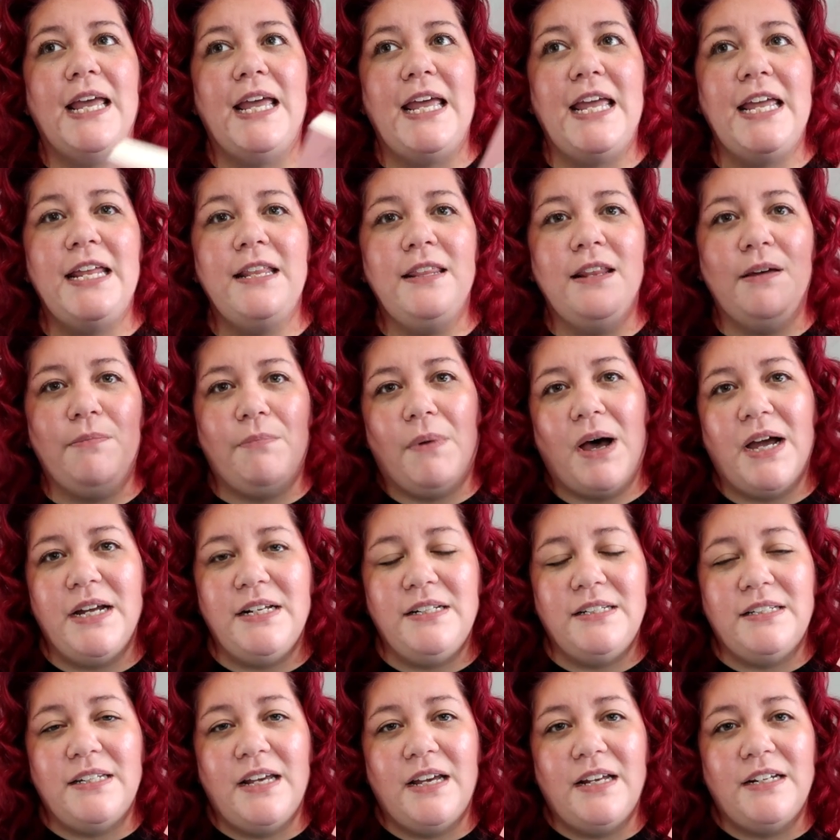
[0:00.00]
in the
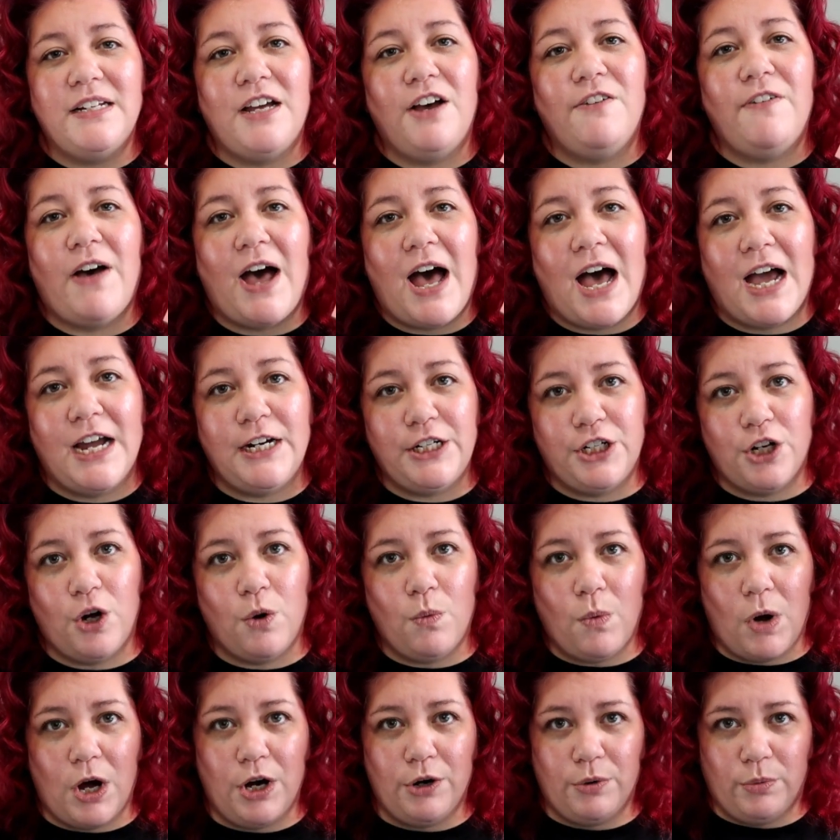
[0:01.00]
mindset of I
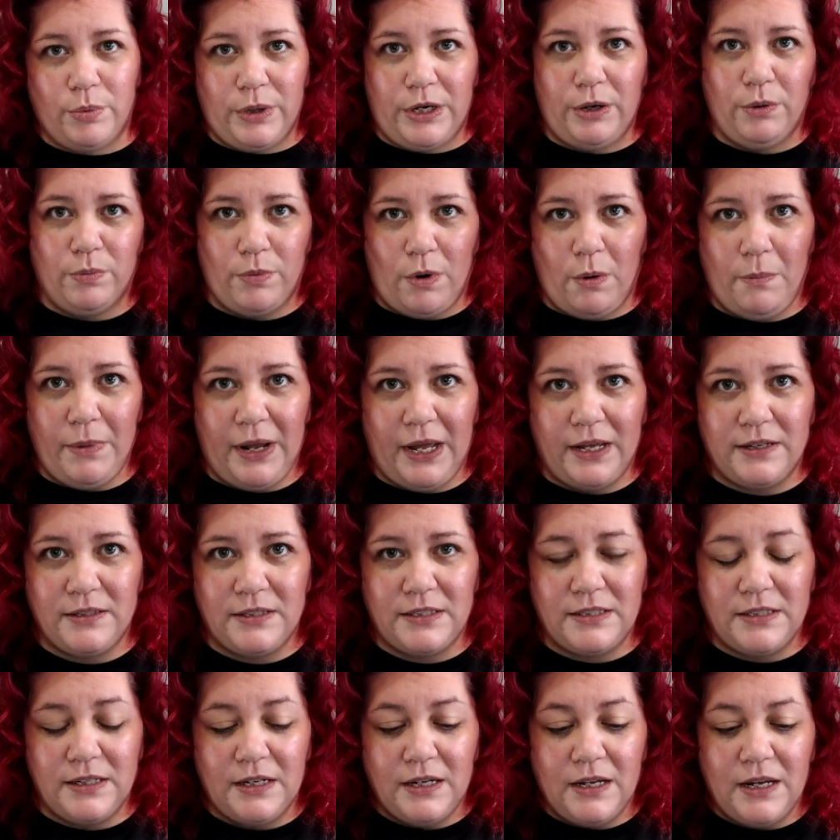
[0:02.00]
don't want to read a
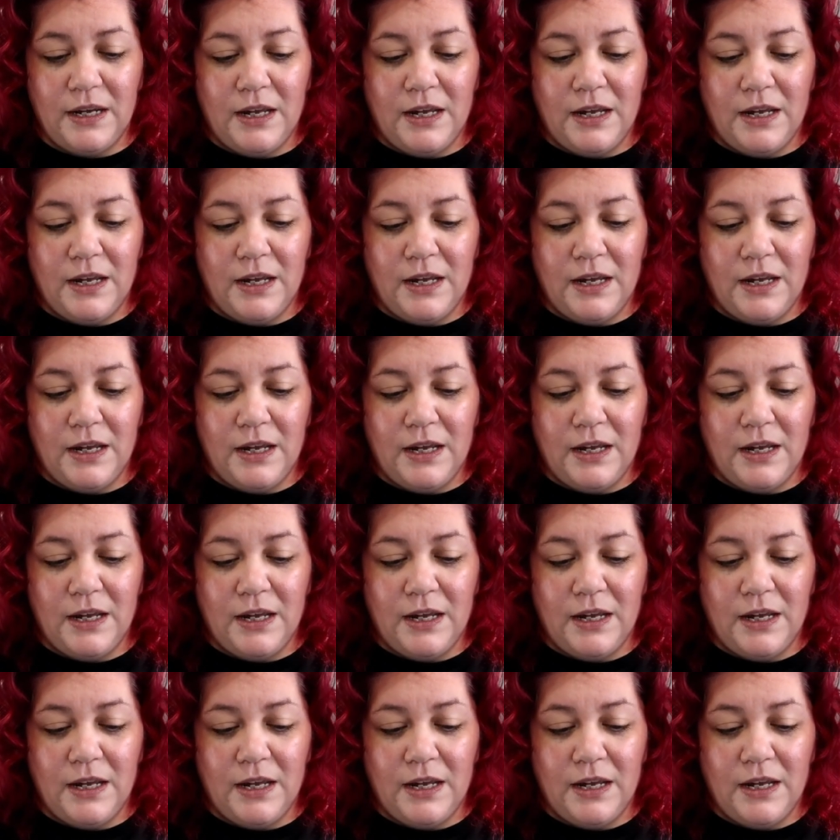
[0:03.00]
romance.